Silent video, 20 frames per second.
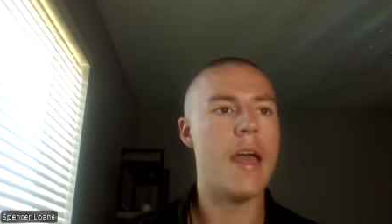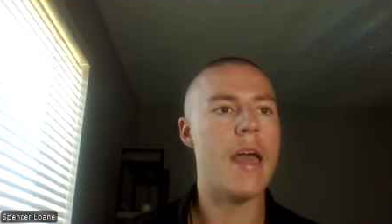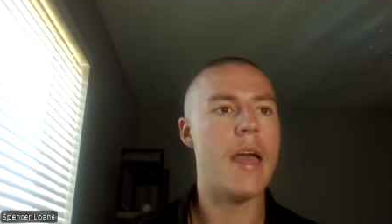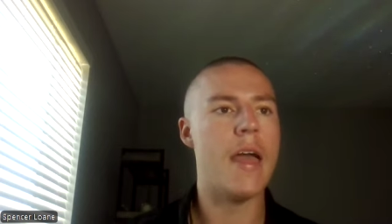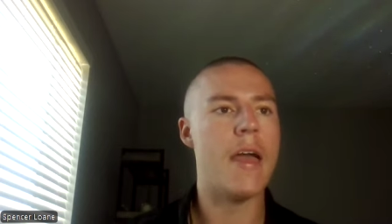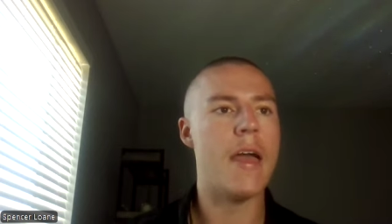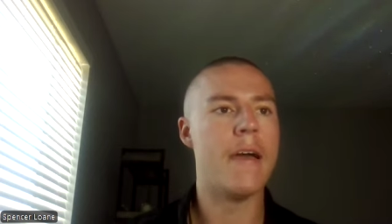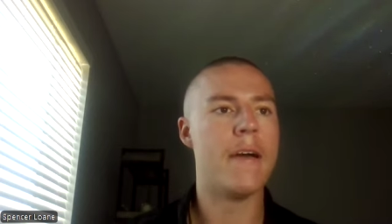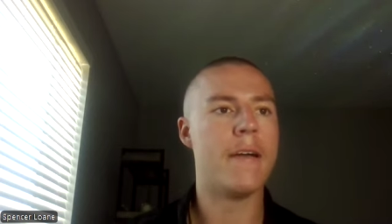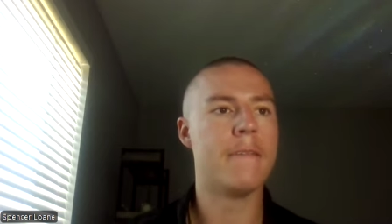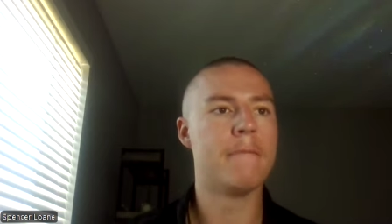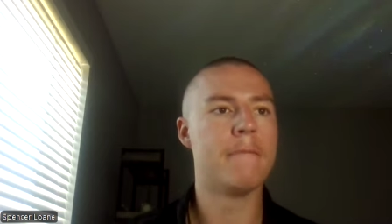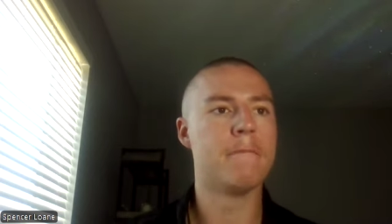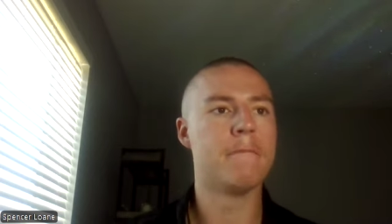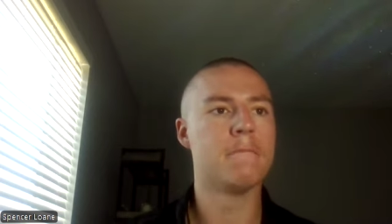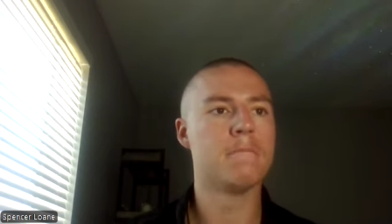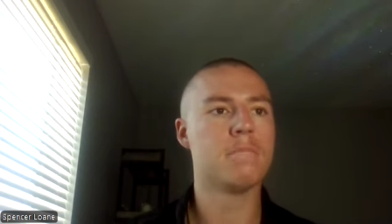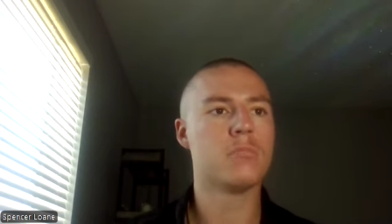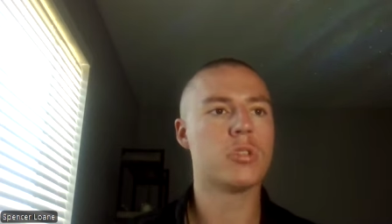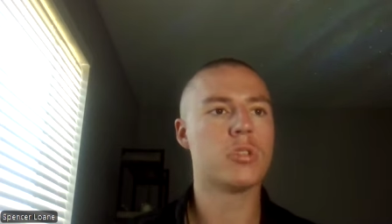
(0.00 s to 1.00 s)

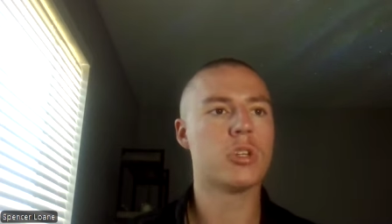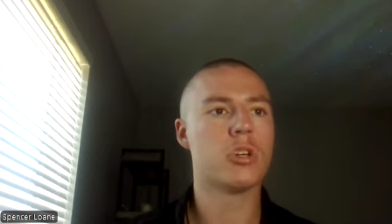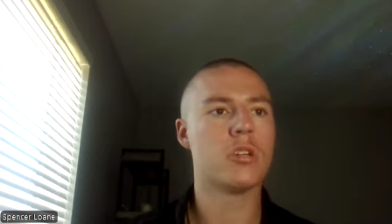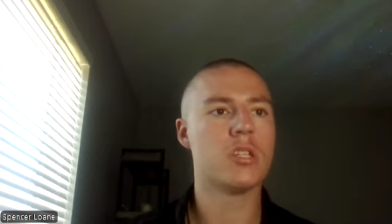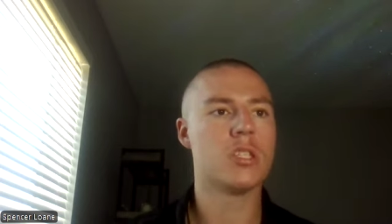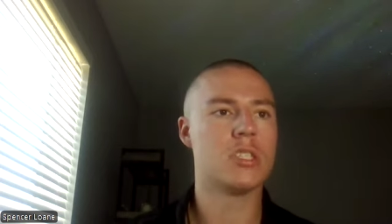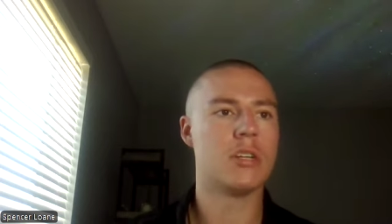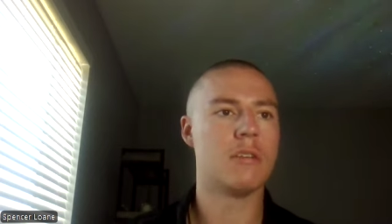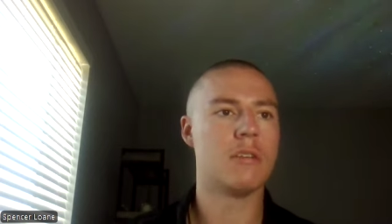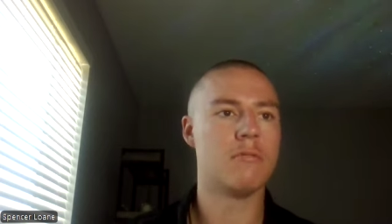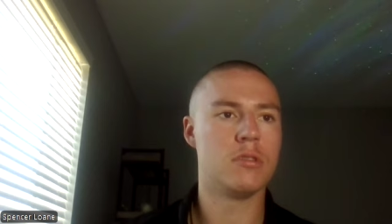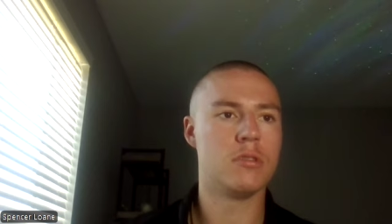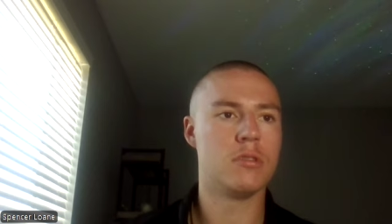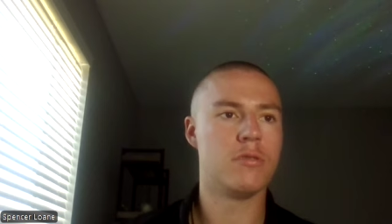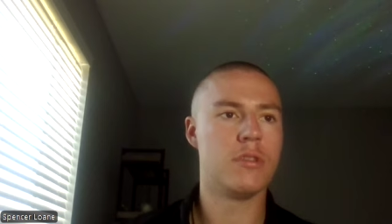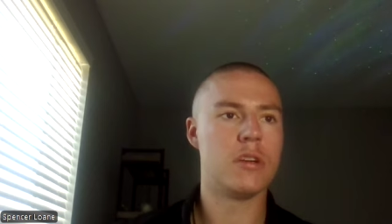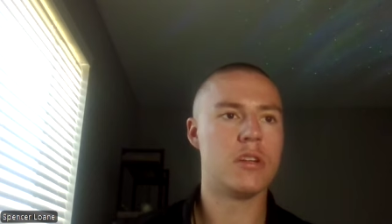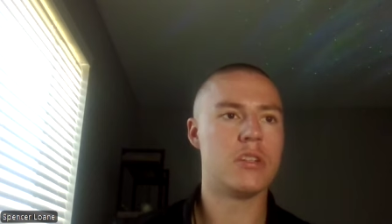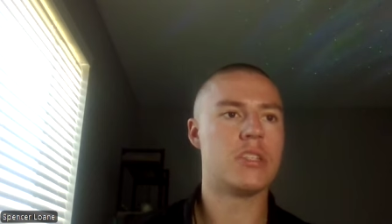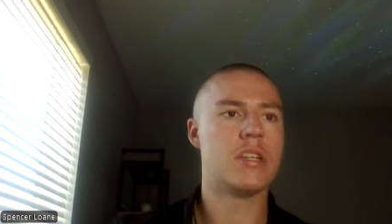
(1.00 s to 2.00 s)
And Kurashev was
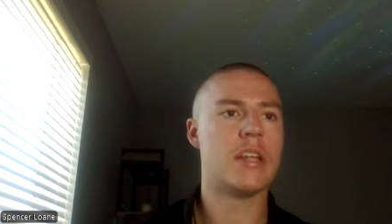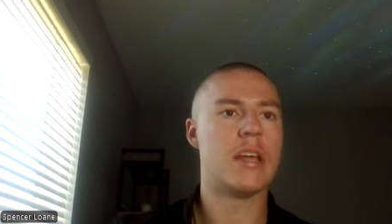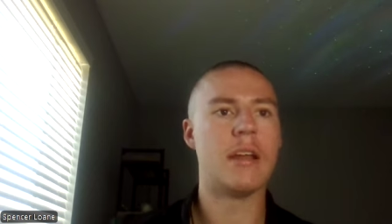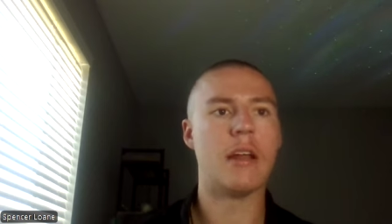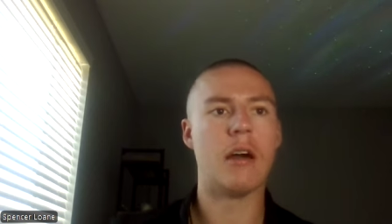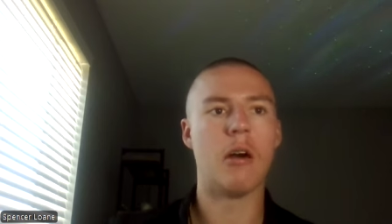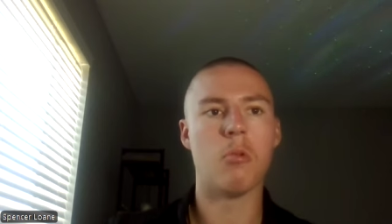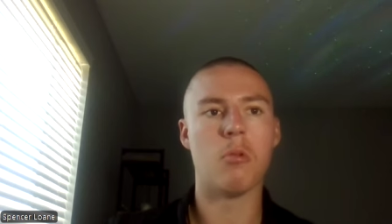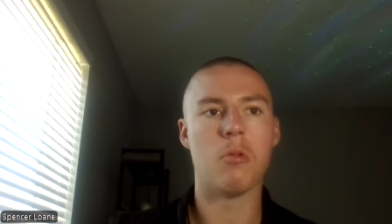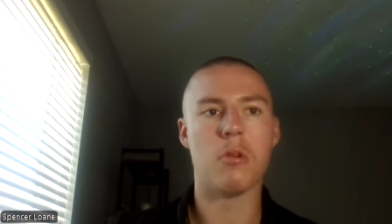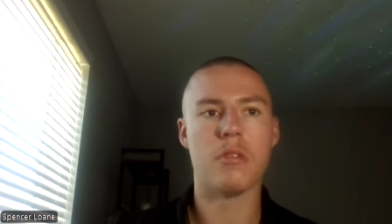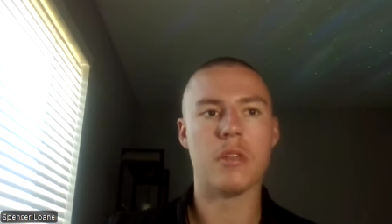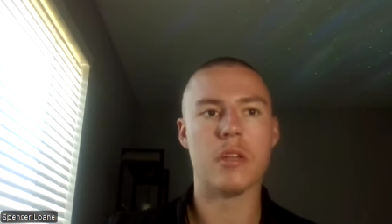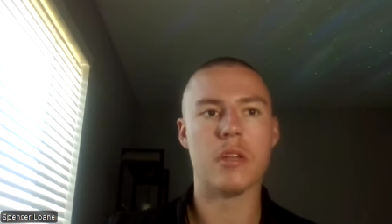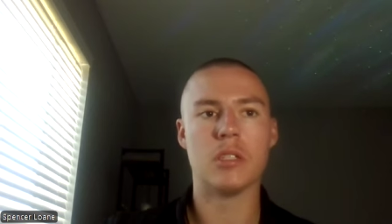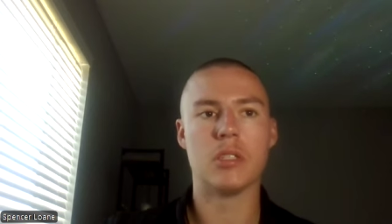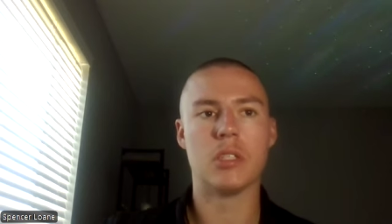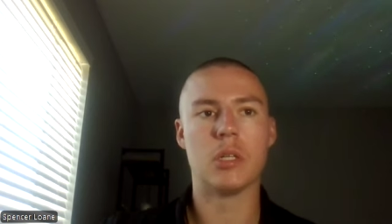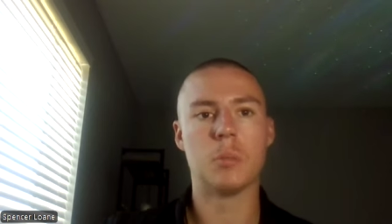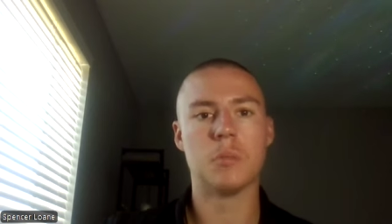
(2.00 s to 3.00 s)
very standout
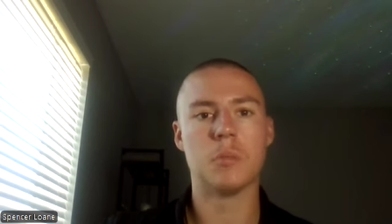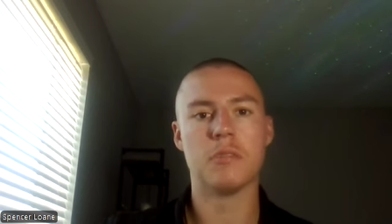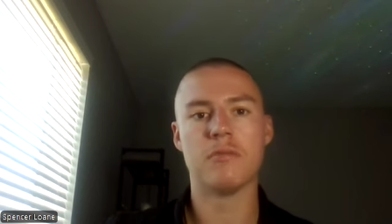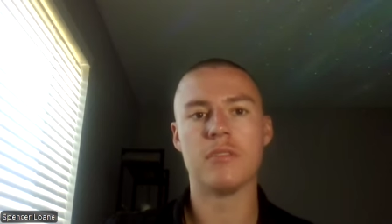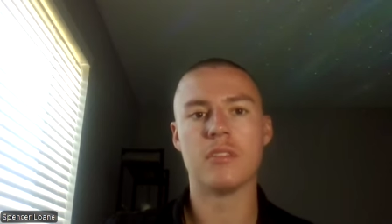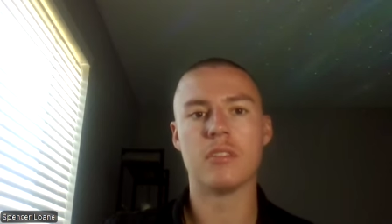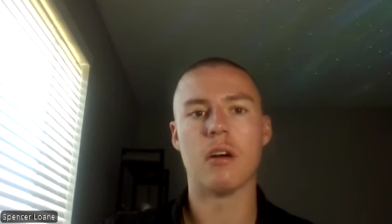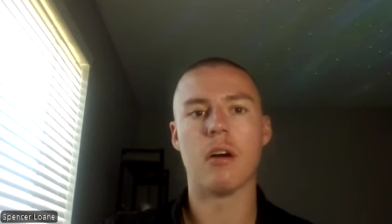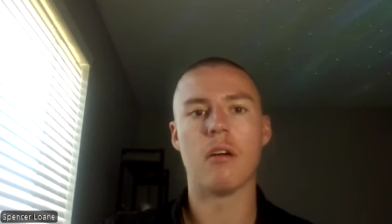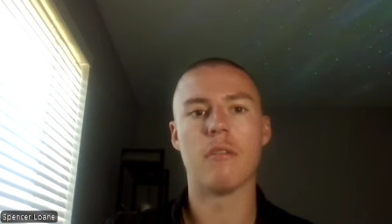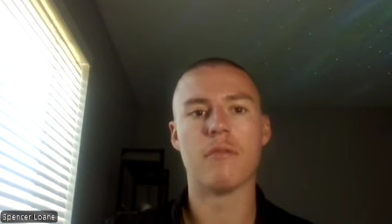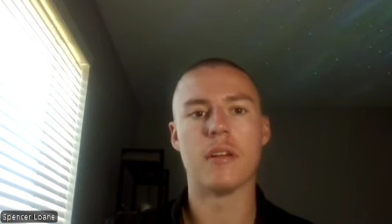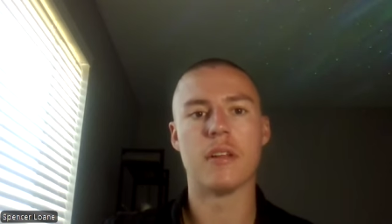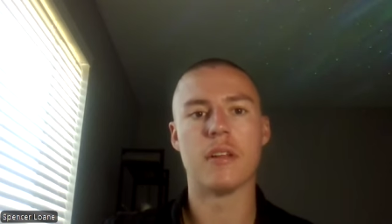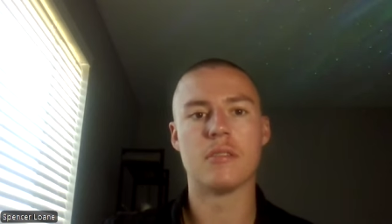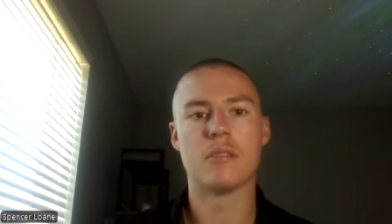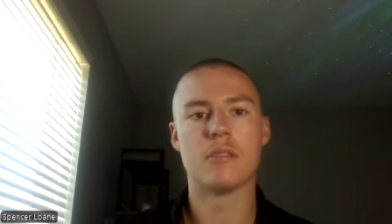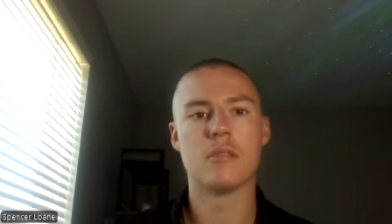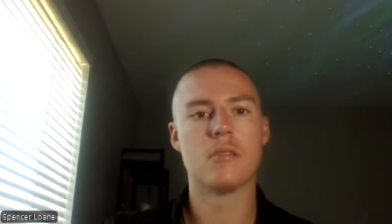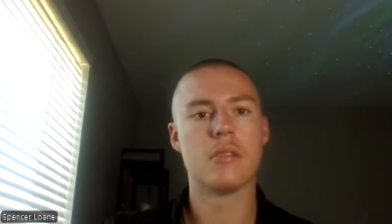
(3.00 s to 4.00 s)
in terms of his
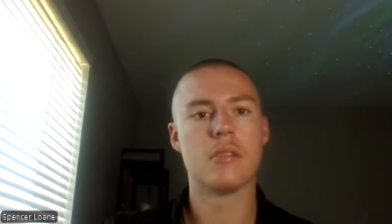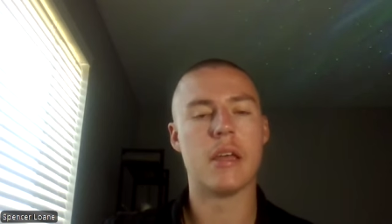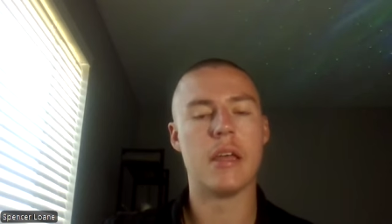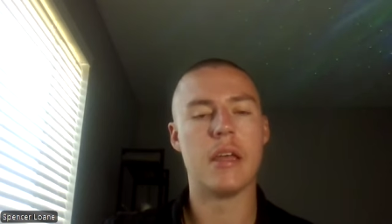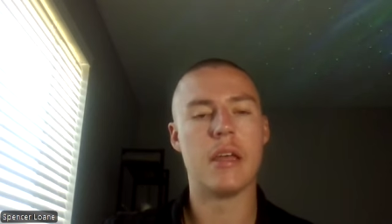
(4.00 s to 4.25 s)
offense